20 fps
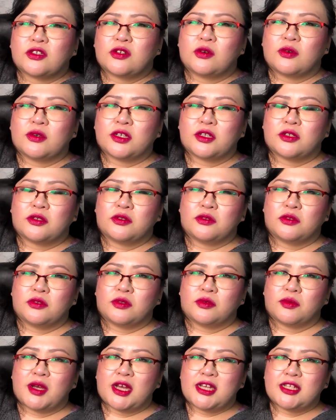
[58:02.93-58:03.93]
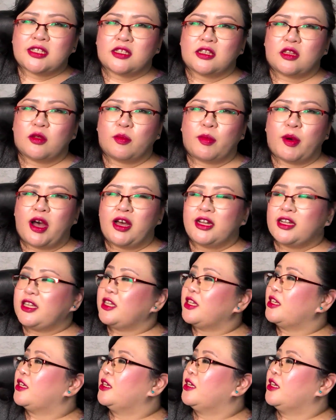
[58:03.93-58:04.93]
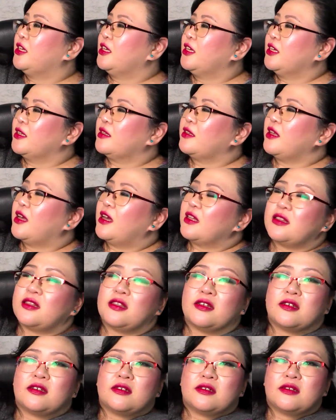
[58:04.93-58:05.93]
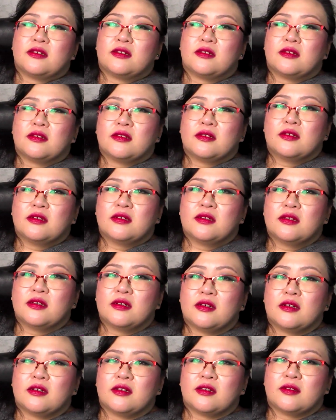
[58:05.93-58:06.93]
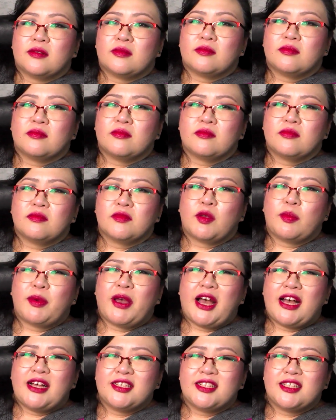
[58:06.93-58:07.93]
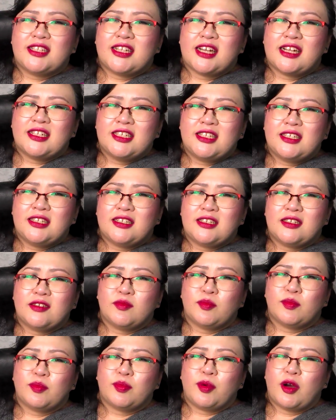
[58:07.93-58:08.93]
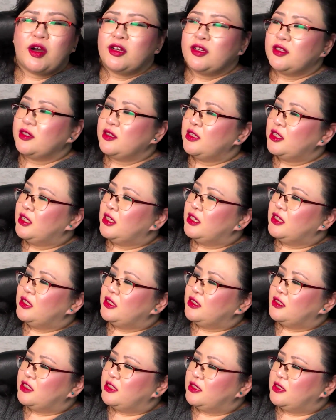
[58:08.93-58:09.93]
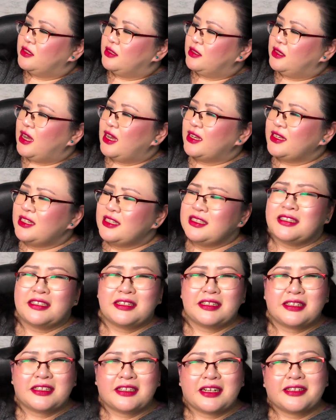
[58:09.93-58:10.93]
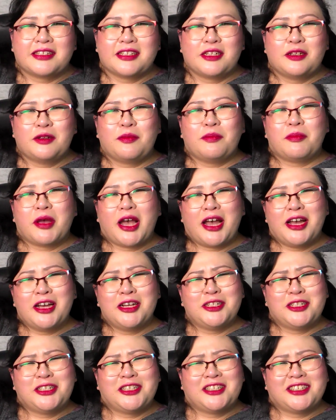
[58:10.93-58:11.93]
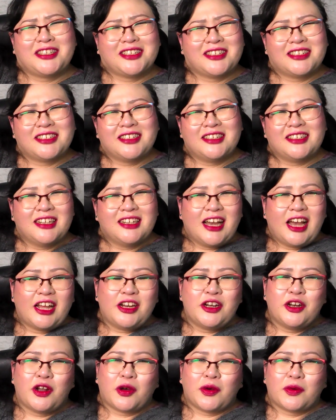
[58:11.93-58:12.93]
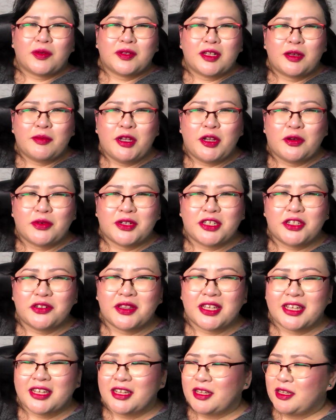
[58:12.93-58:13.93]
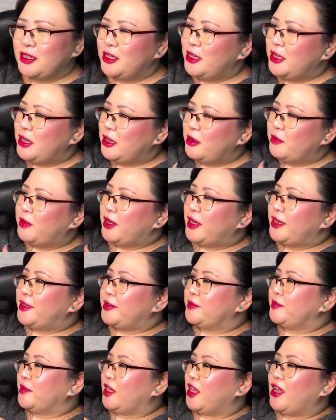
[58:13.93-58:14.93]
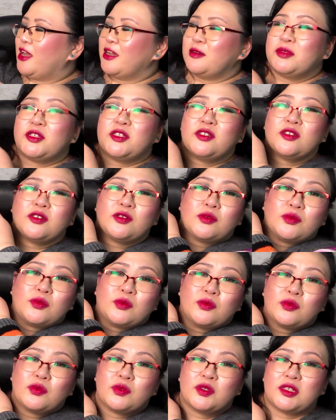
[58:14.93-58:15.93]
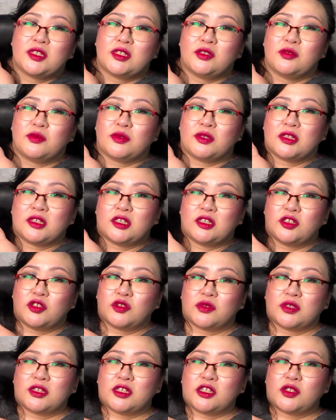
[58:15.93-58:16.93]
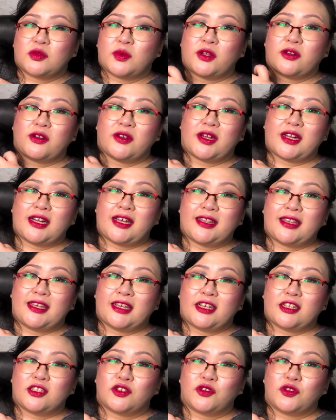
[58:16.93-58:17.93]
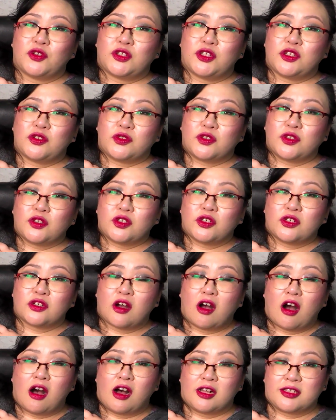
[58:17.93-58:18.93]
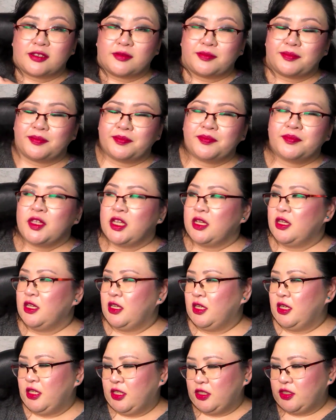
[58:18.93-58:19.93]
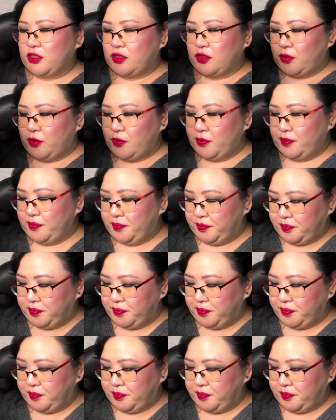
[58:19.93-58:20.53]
going through the rest of the body that the um, the pastelly part just kind of doesn't match. I don't know. Let me know what you think. But I'm still really, really enjoying the sweater, and I think it's going to look awesome. So